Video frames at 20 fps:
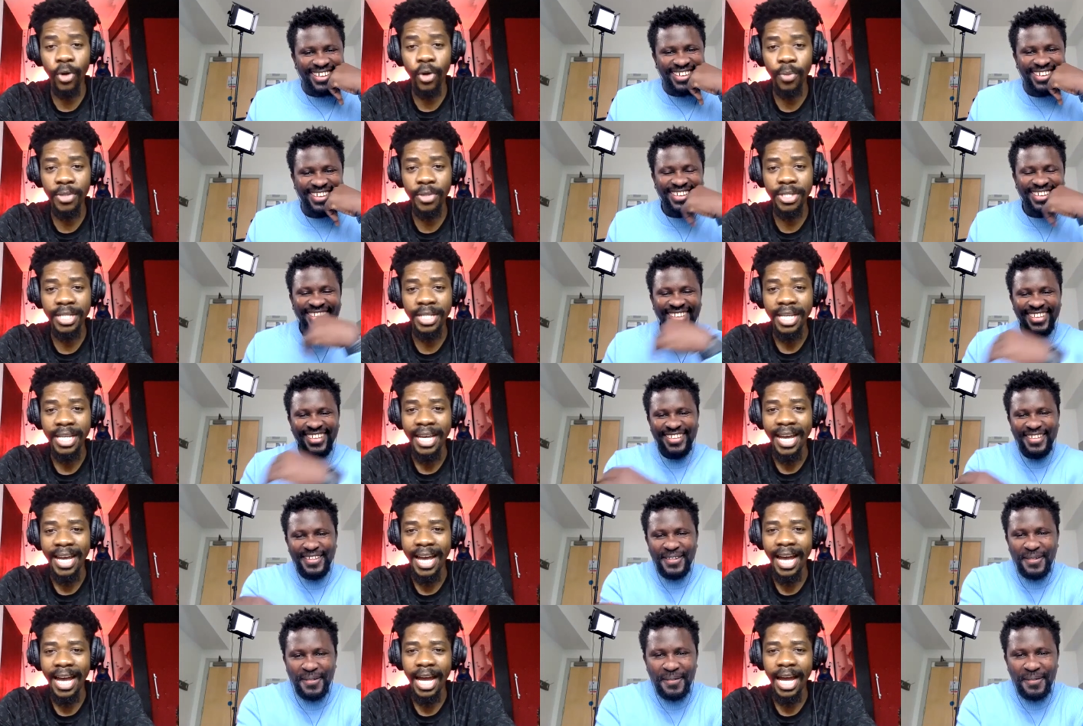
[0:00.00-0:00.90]
Speaker 1: coming.
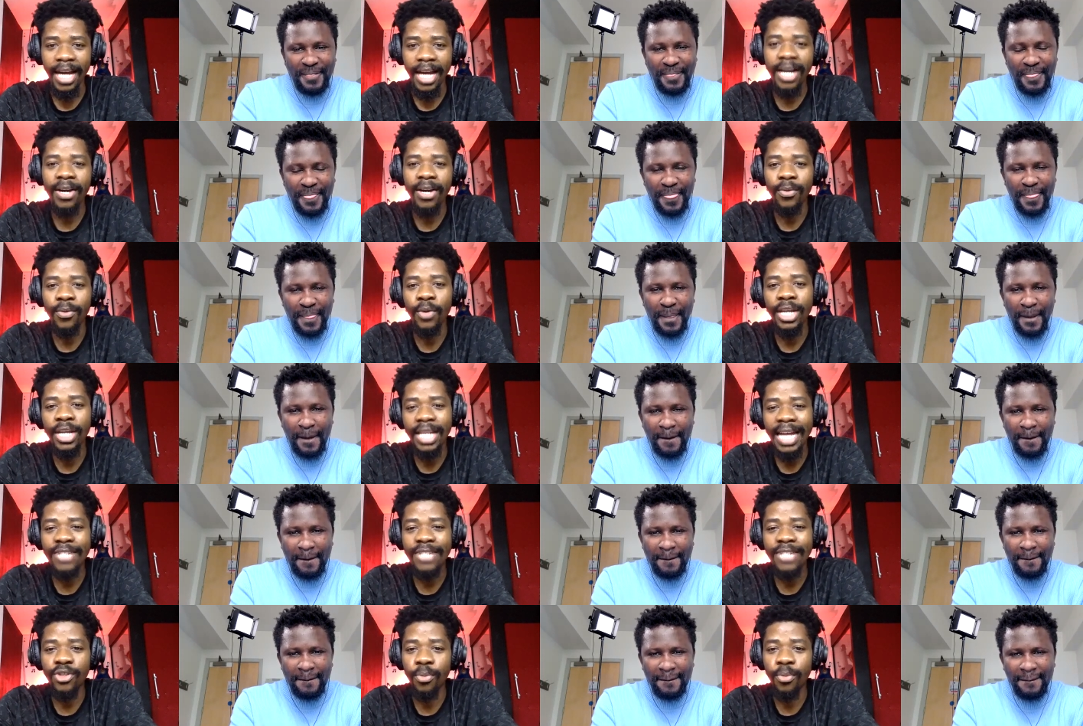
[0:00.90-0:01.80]
Uh, well,
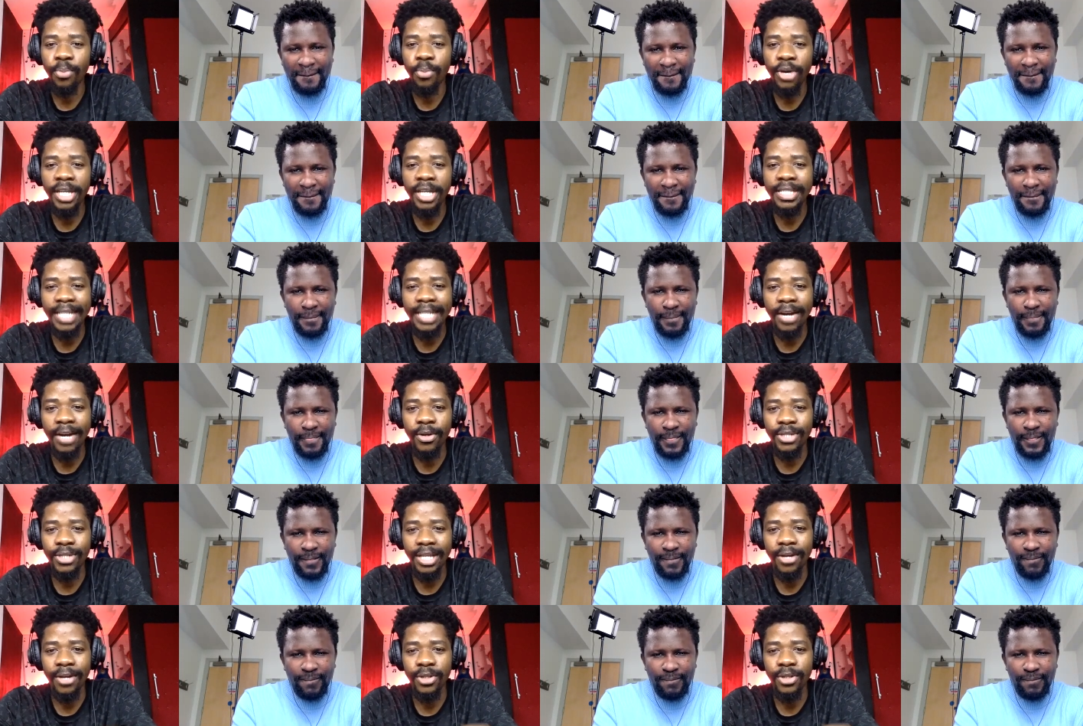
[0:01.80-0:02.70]
at some point I was
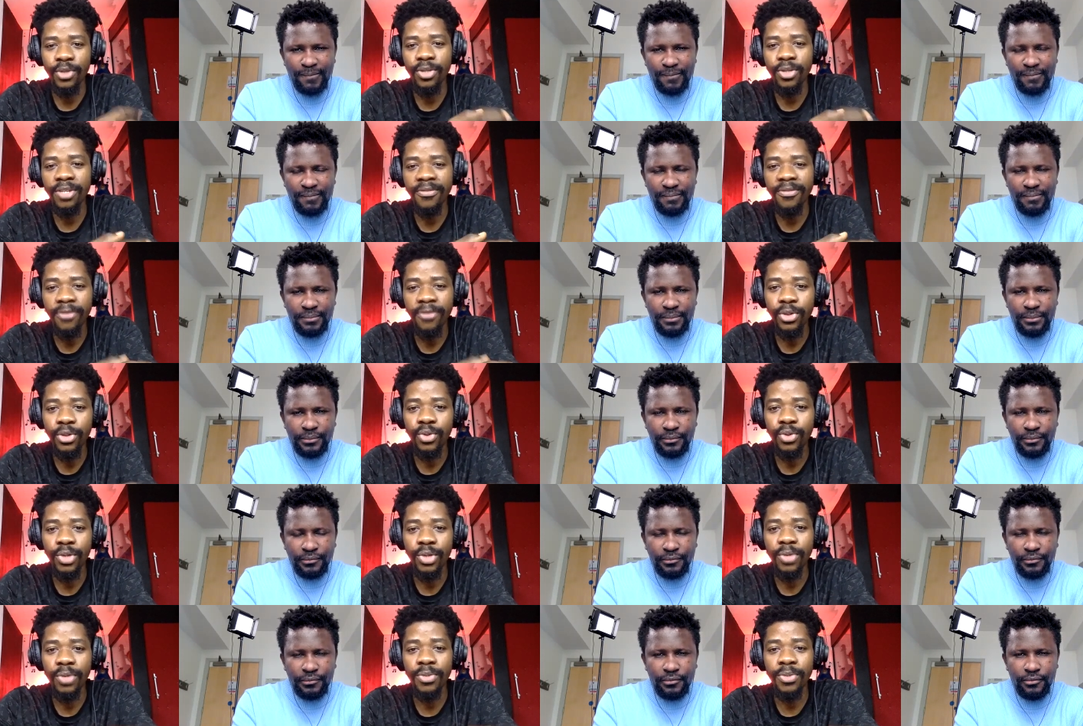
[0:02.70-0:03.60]
I was looking forward to
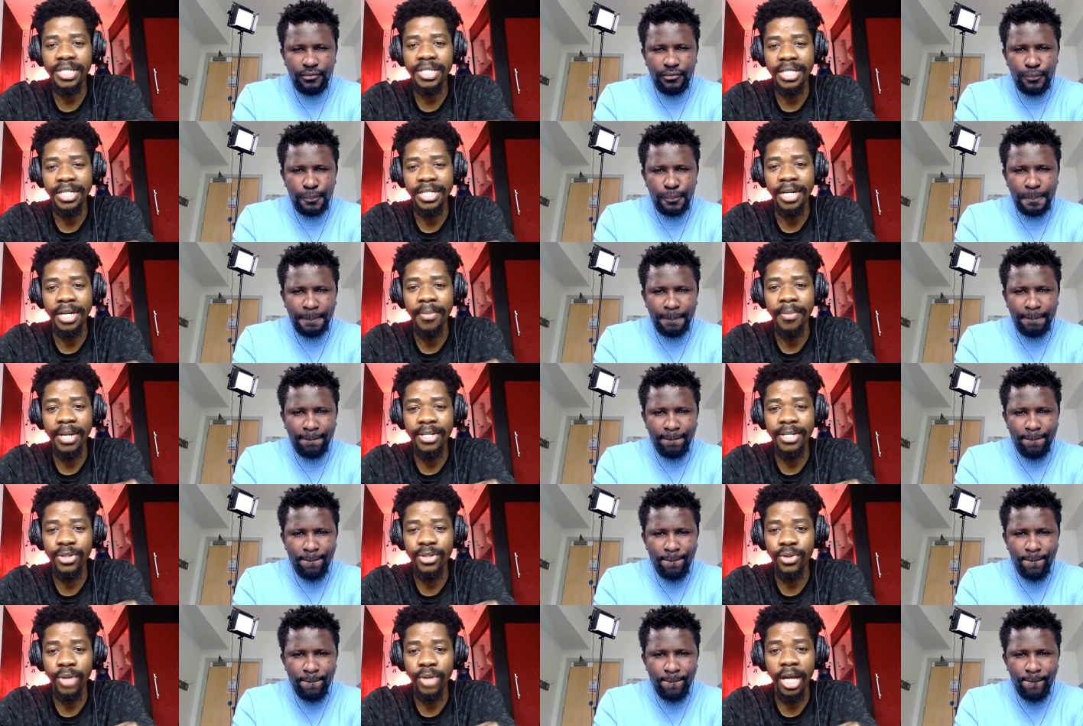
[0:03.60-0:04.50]
a Wizkid and
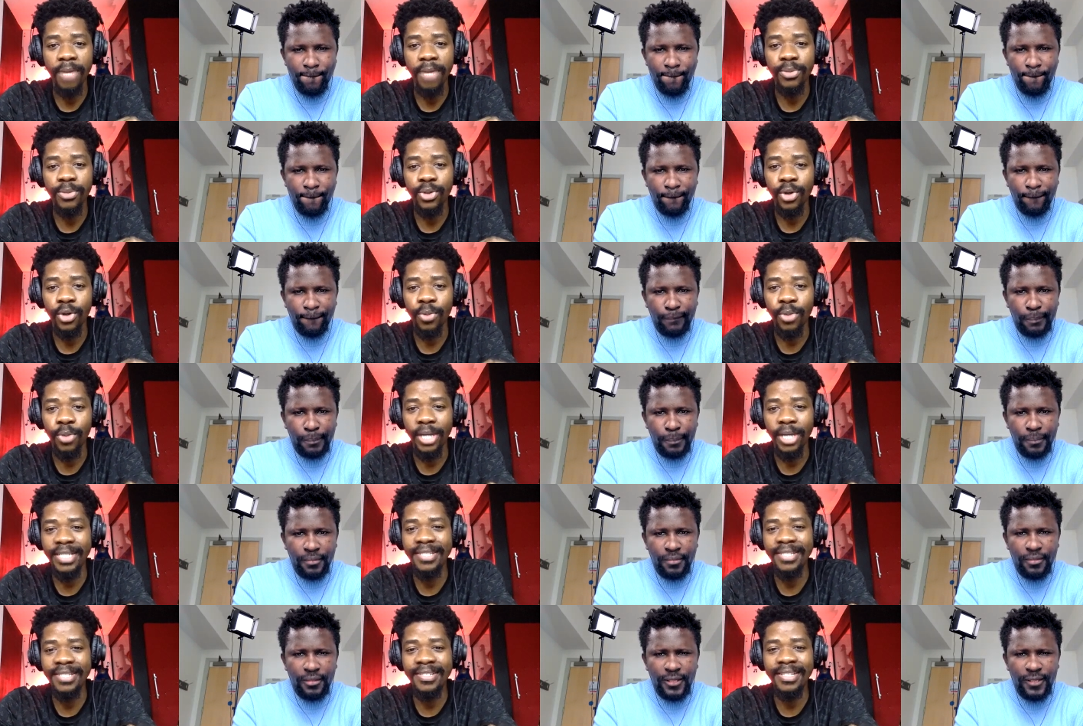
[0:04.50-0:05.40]
Naira um, song, but I
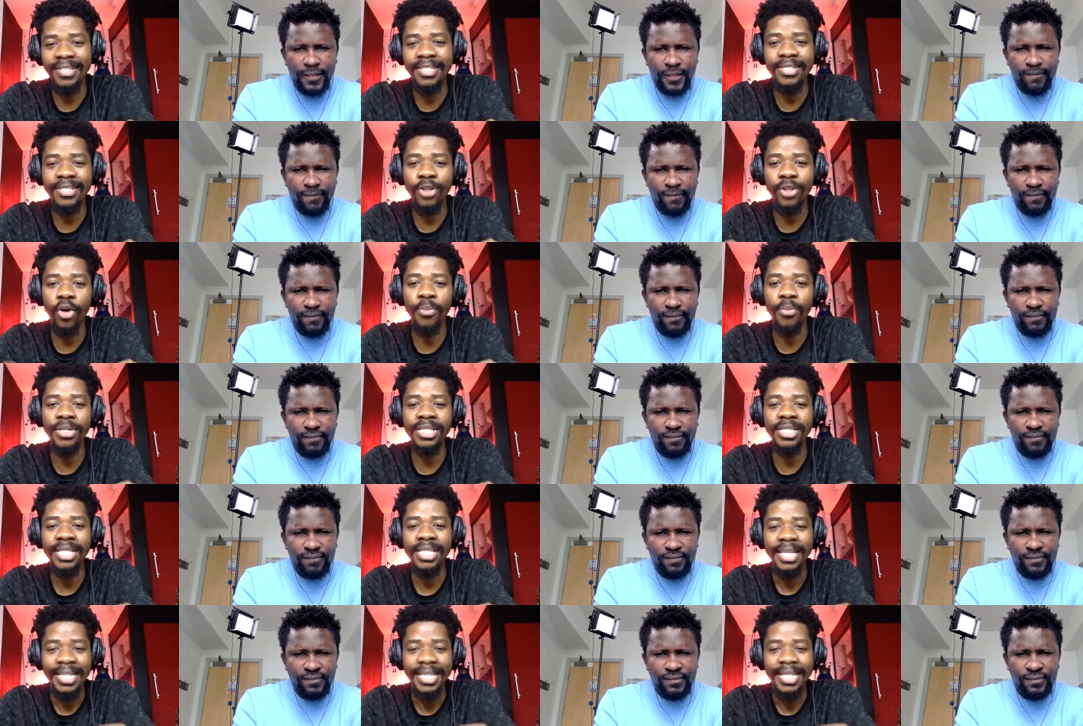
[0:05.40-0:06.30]
didn't see it coming
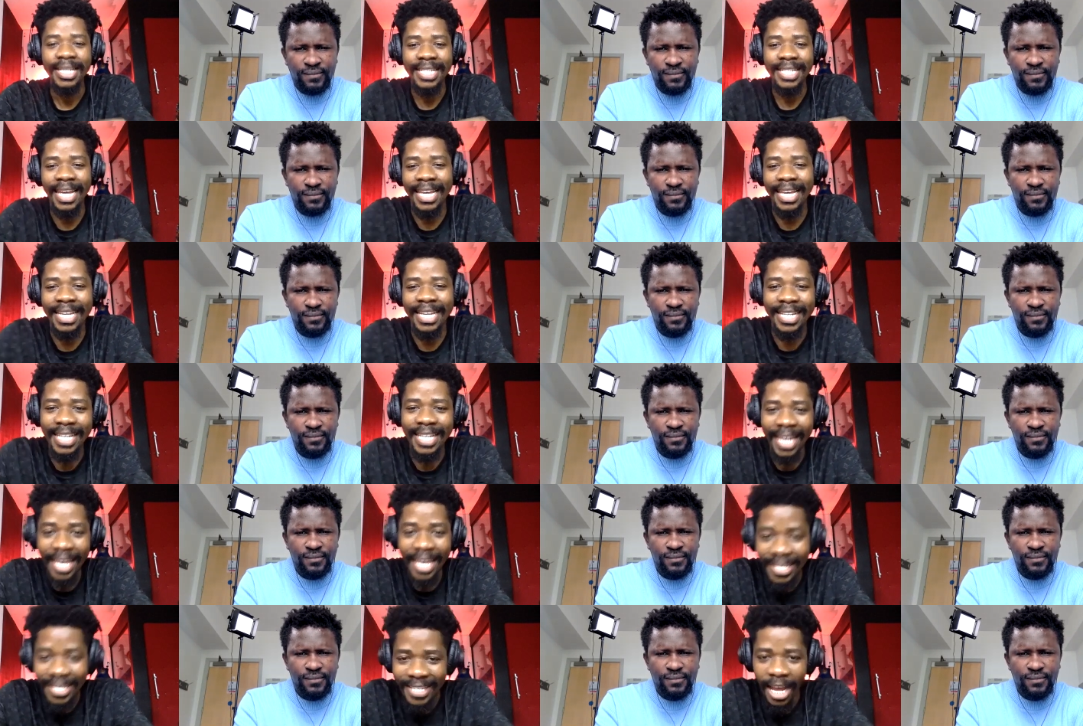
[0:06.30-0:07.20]
like
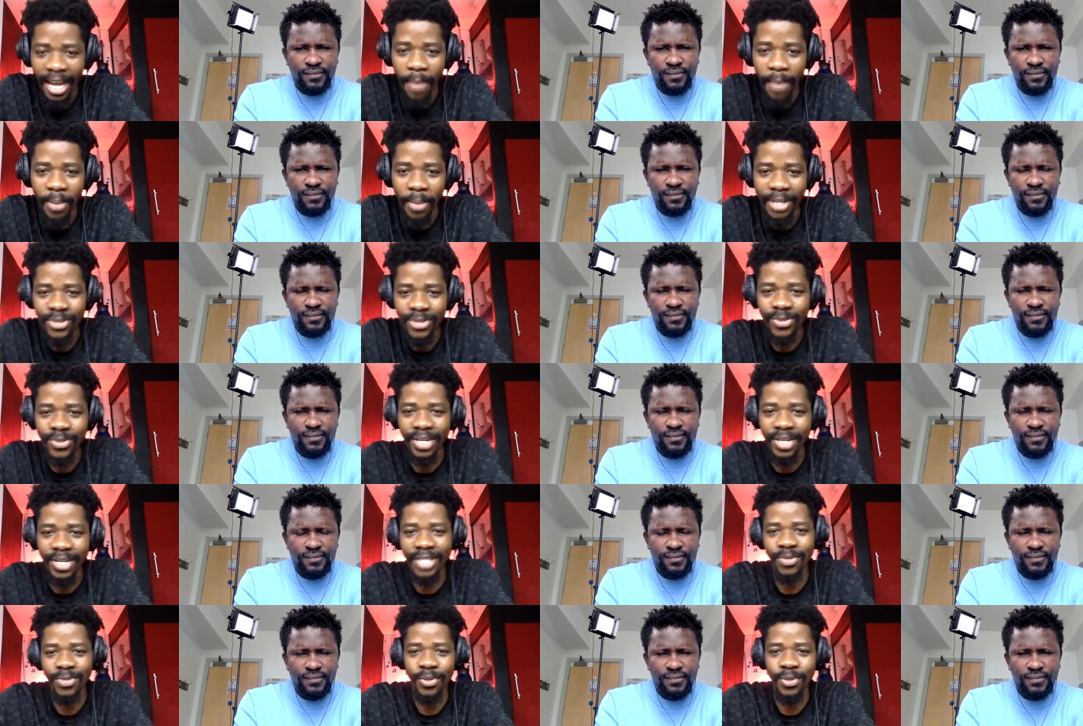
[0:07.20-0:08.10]
ASAP as soon
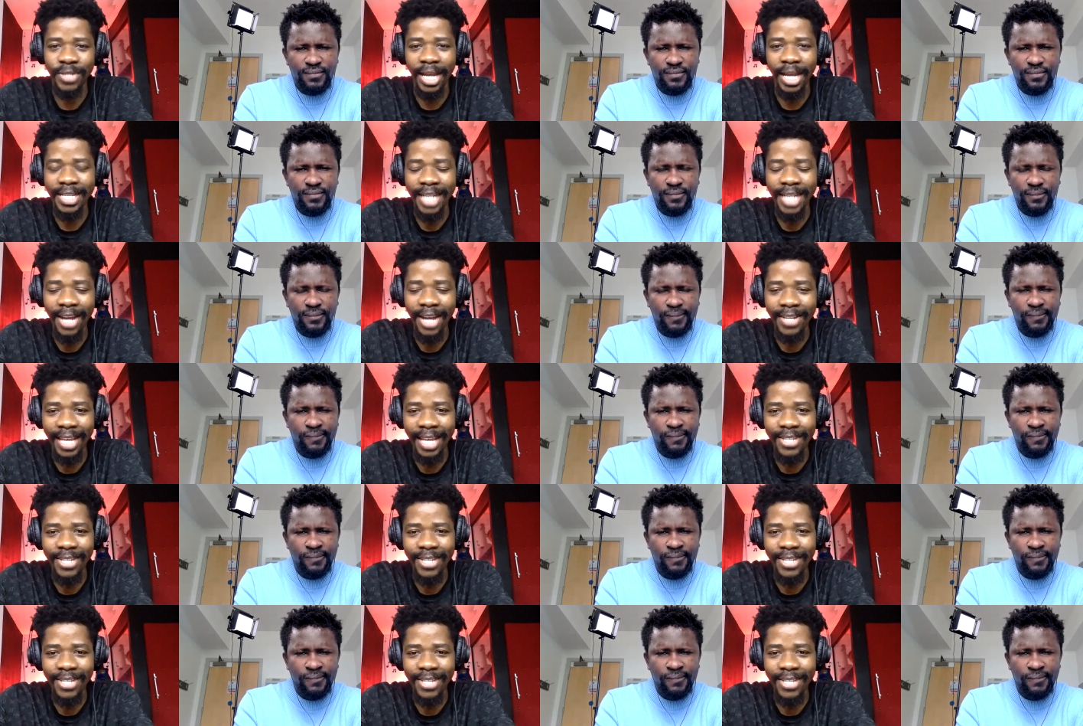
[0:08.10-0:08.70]
as it was announced. I